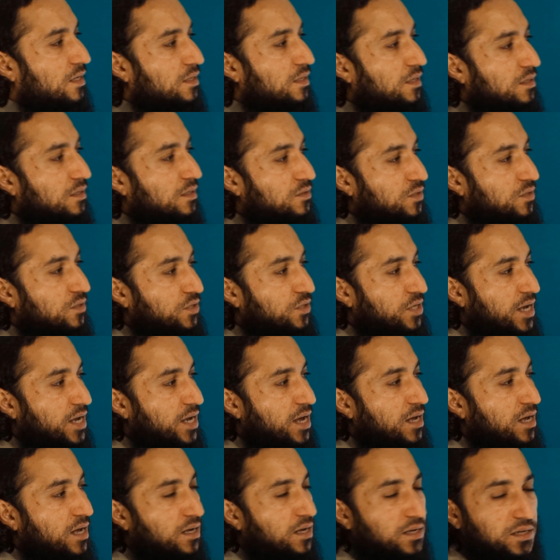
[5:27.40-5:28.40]
That's
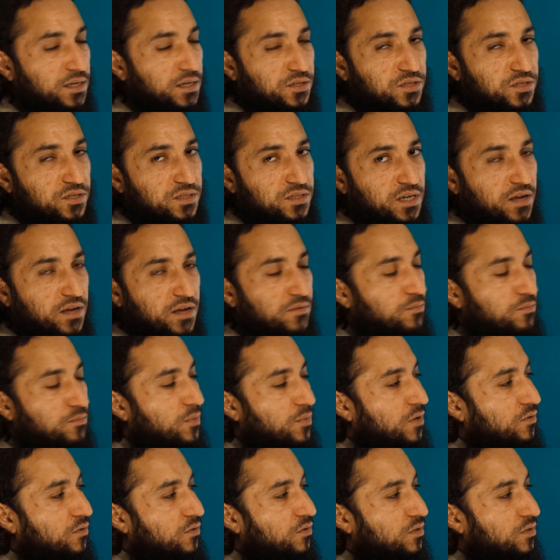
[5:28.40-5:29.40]
yeah, it doesn't have
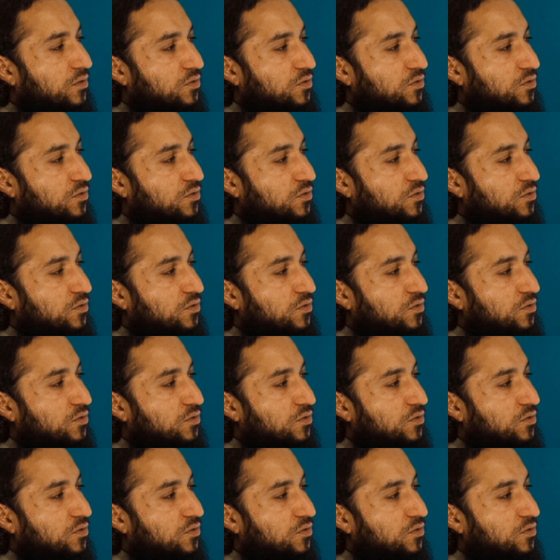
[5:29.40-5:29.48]
mud,